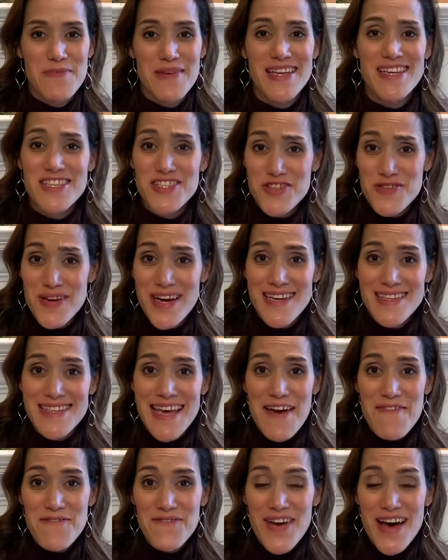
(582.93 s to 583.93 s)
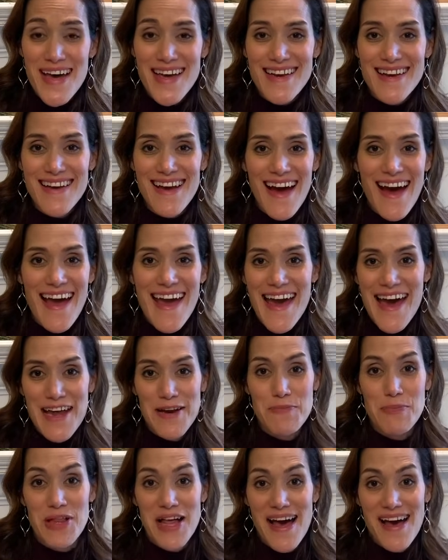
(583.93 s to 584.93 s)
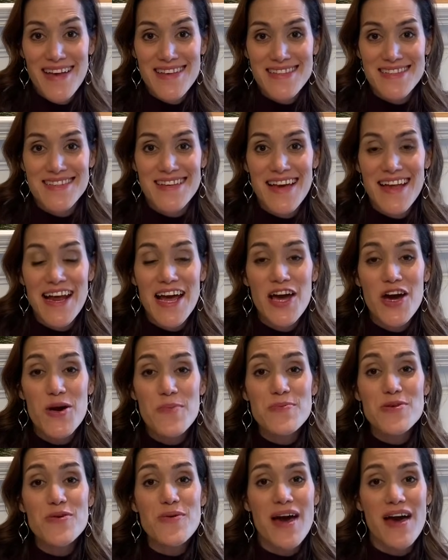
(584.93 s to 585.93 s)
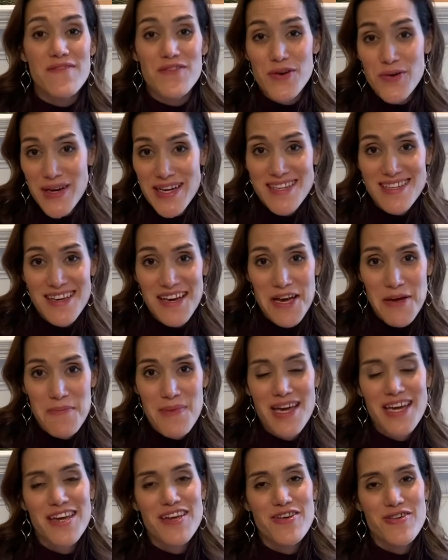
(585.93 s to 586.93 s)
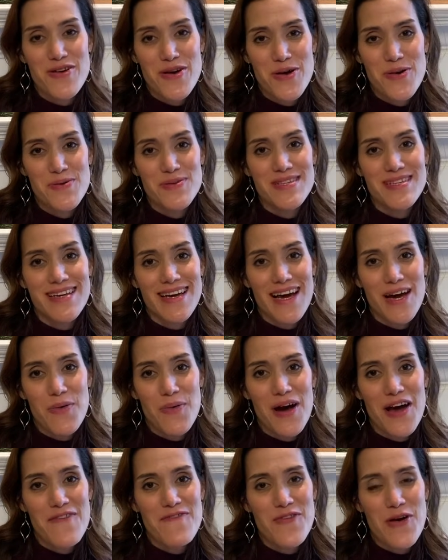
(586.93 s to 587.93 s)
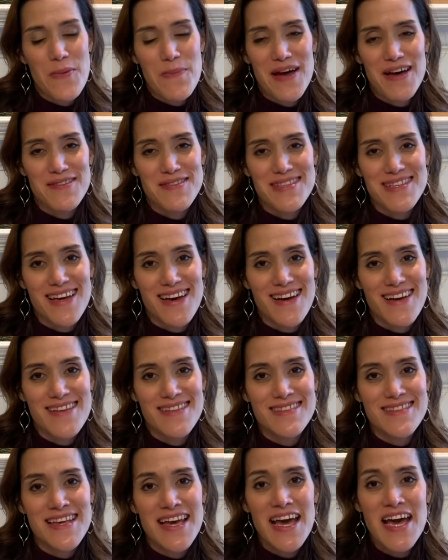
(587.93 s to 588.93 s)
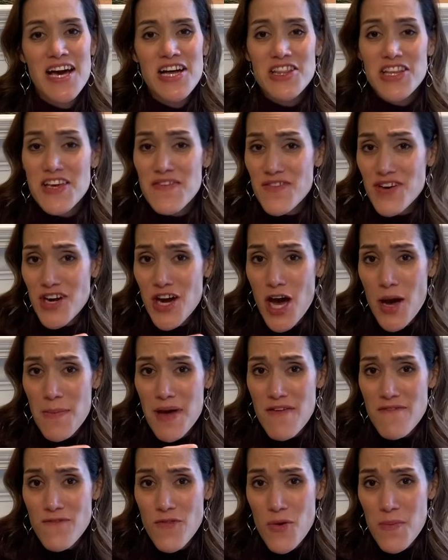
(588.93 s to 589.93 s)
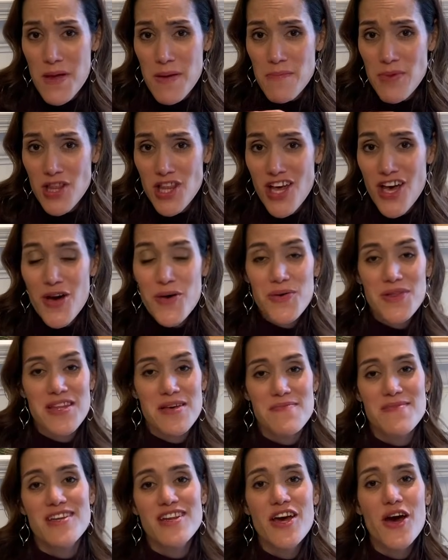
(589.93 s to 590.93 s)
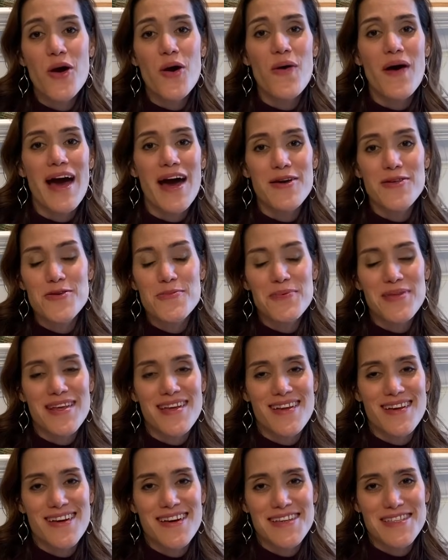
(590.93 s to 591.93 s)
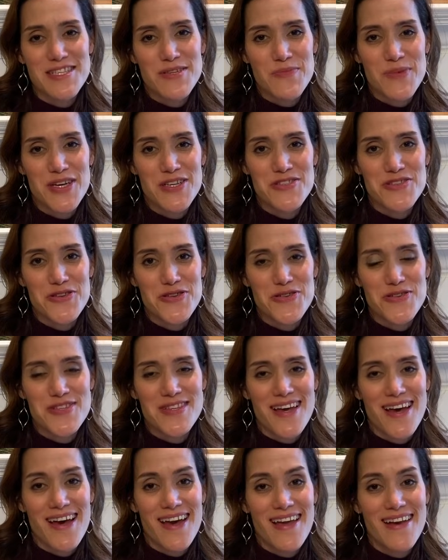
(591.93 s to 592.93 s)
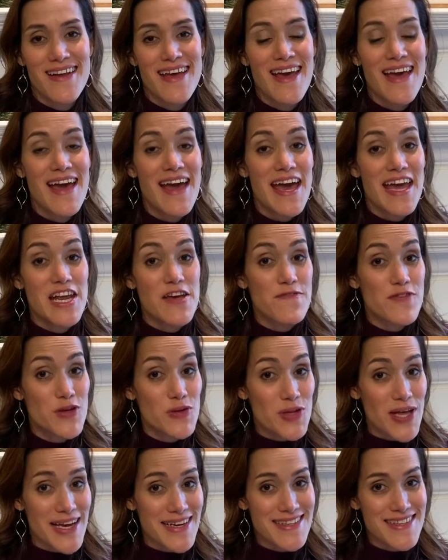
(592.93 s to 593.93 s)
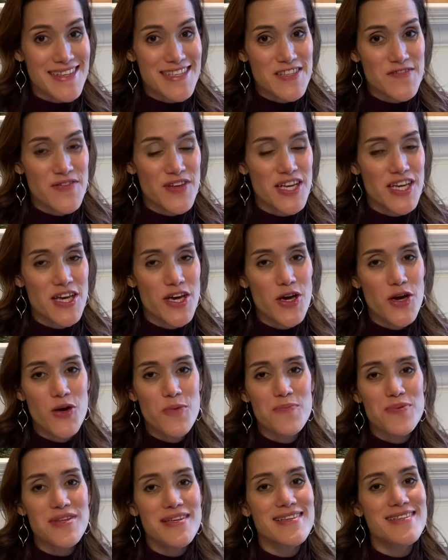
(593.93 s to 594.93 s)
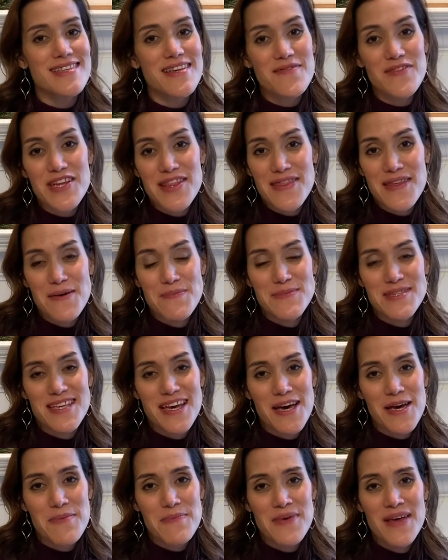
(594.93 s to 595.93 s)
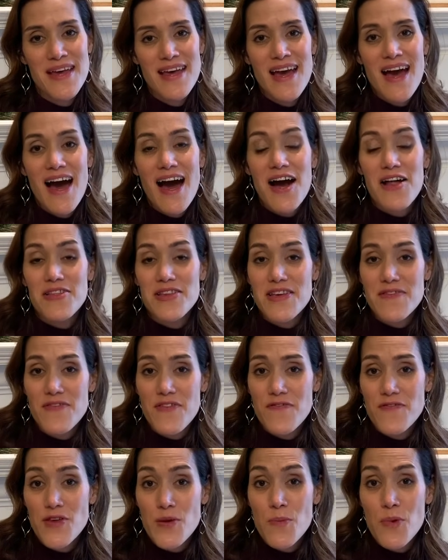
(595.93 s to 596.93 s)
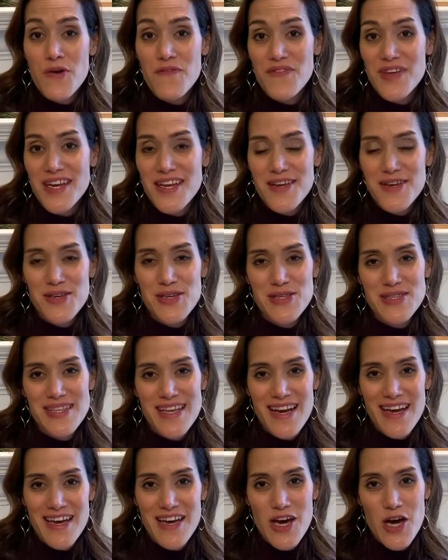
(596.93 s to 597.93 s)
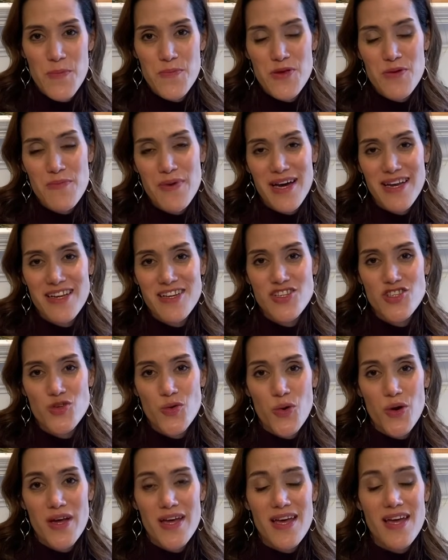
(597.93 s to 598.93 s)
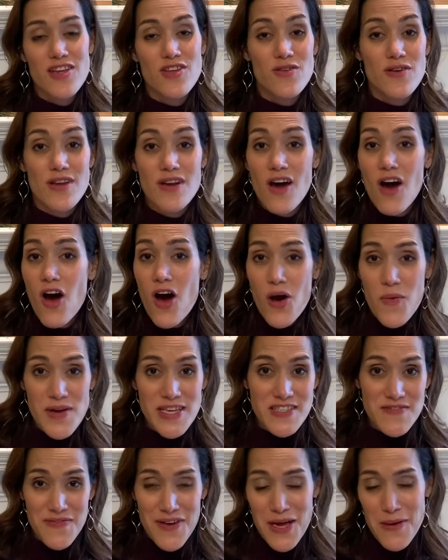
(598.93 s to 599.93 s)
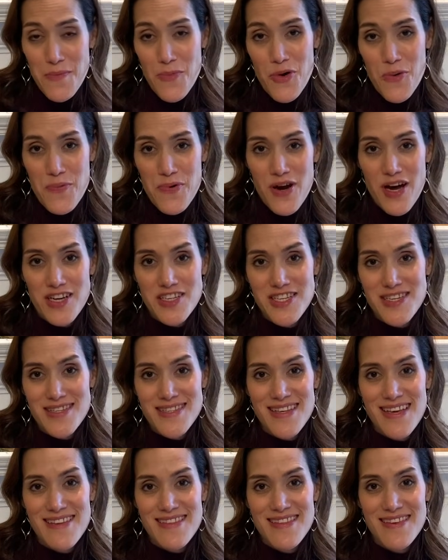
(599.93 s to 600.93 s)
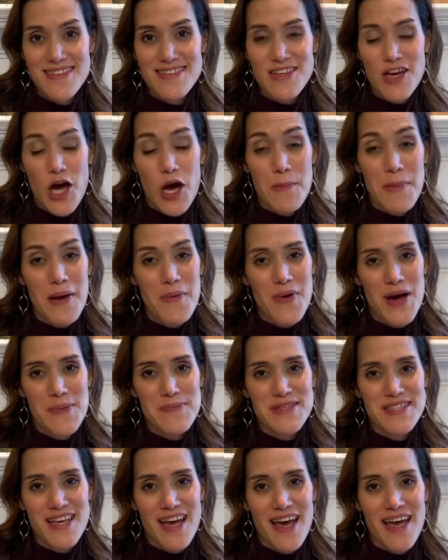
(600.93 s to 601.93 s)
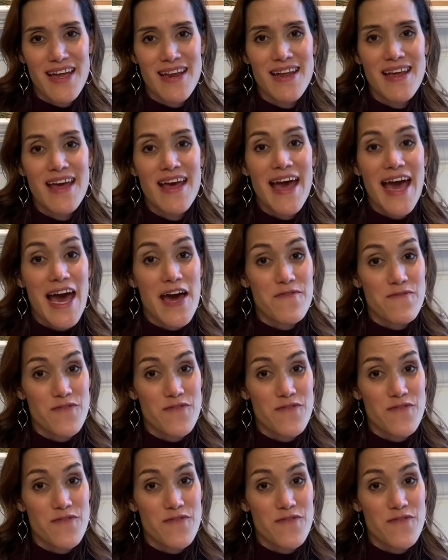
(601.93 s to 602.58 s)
me. Did you guys have fun? I had a blast, and I hope you have a great time making your own DIY farmhouse signs. Leave a comment for me below and let me know how you plan to customize your sign. And if you liked this video, please give it a thumbs up. I'll leave a few more videos that I hope you might enjoy, and you can always find more projects like this on my website at